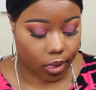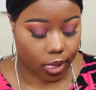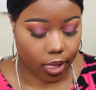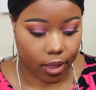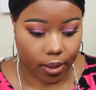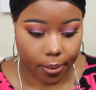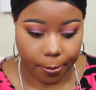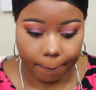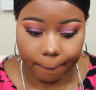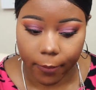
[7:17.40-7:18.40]
And that
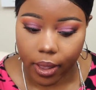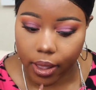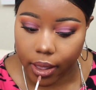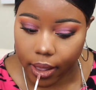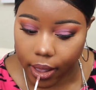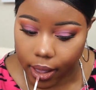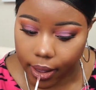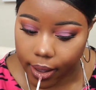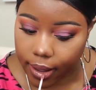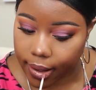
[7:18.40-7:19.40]
is it for
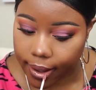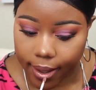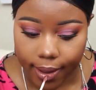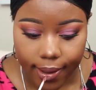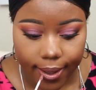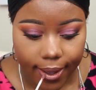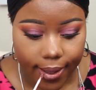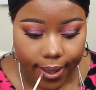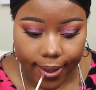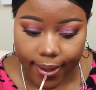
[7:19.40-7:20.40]
today's look.
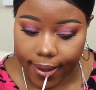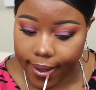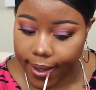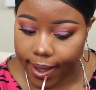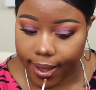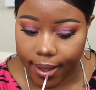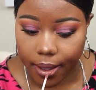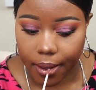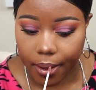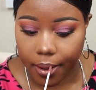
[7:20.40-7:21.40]
I do
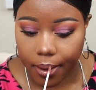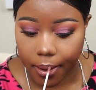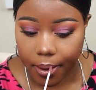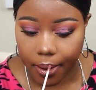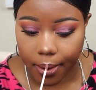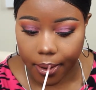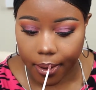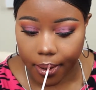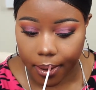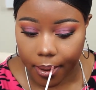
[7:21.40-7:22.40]
appreciate you all for
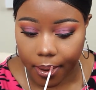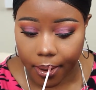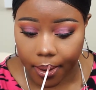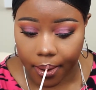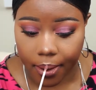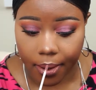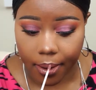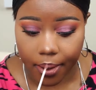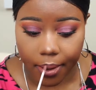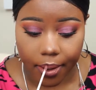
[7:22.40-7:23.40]
watching. I hope
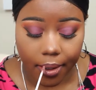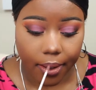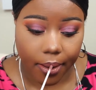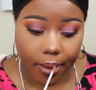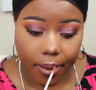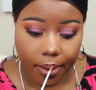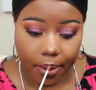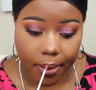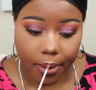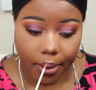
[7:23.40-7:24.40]
that you come back
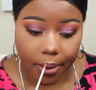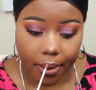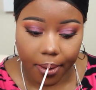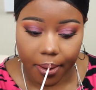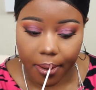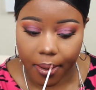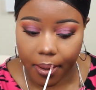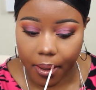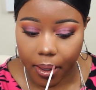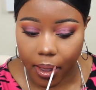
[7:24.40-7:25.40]
and
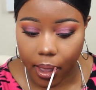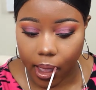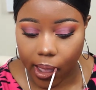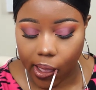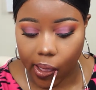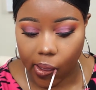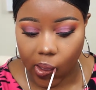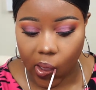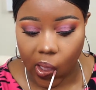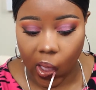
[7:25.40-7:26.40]
continue to
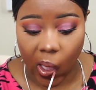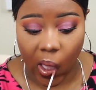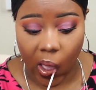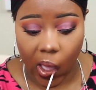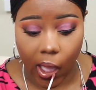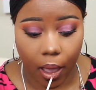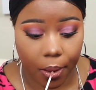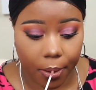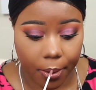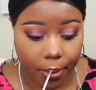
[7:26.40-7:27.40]
watch my other
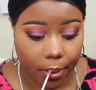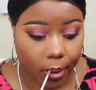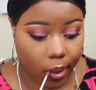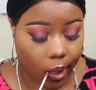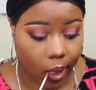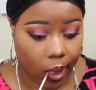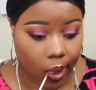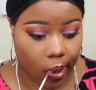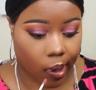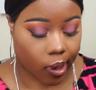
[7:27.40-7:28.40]
videos. And
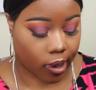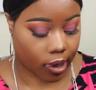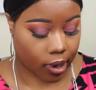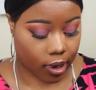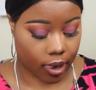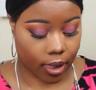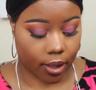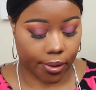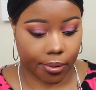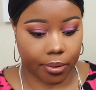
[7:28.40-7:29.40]
I will see
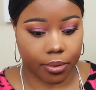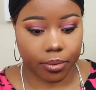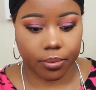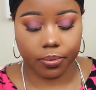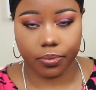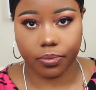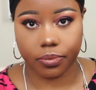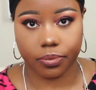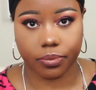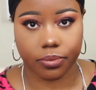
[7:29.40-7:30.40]
you in the next
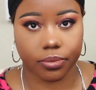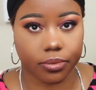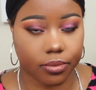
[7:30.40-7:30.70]
video.